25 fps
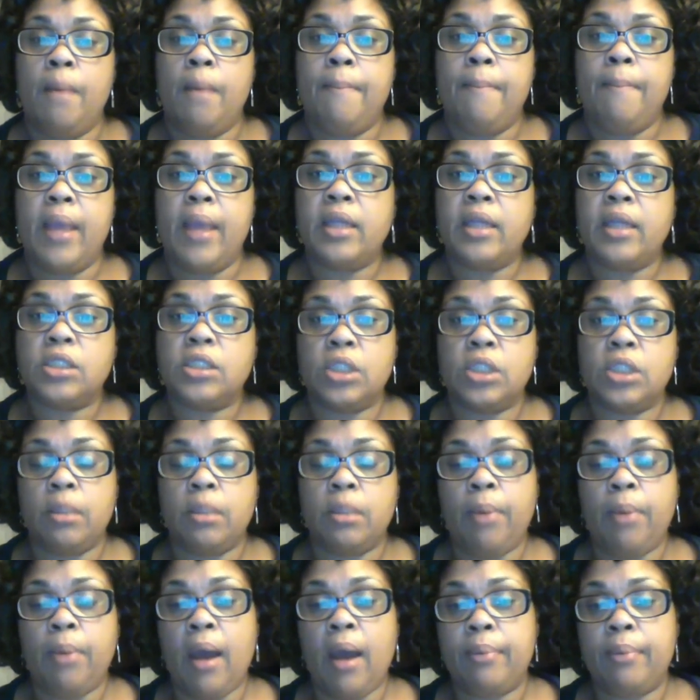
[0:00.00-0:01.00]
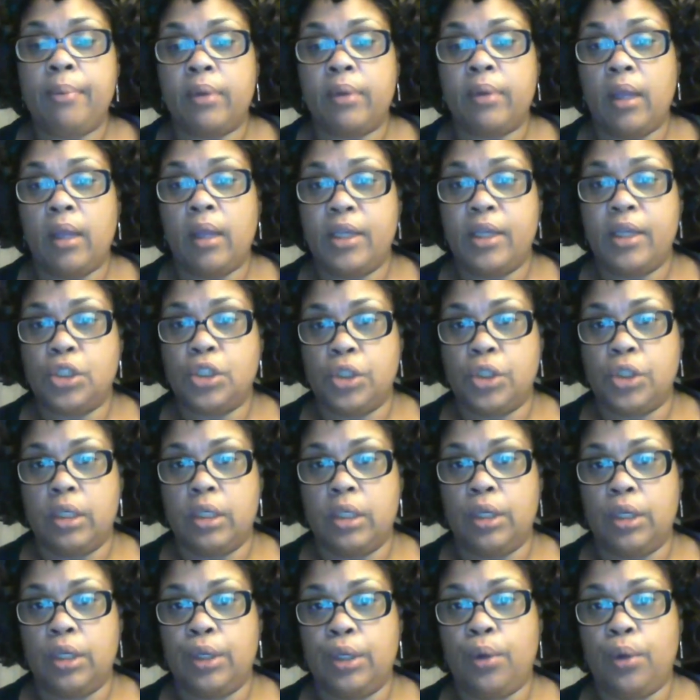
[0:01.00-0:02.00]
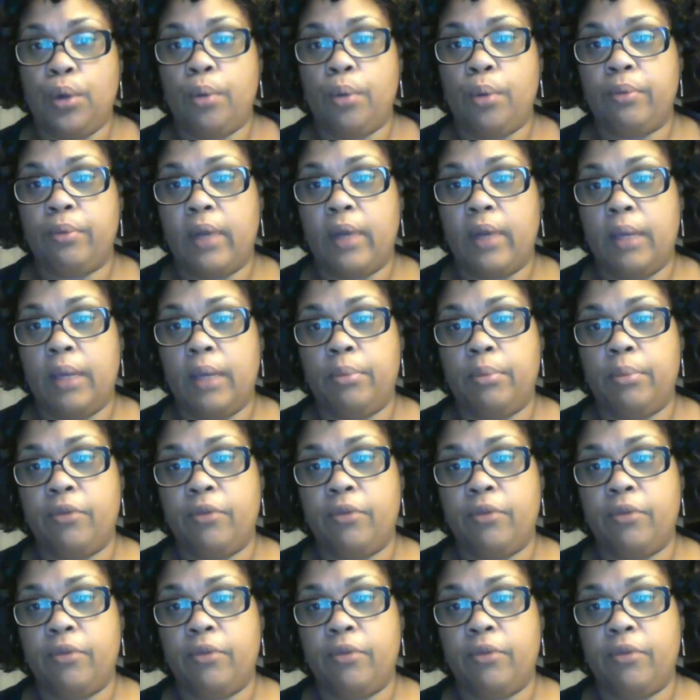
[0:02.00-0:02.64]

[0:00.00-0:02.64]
managing the population, incorporating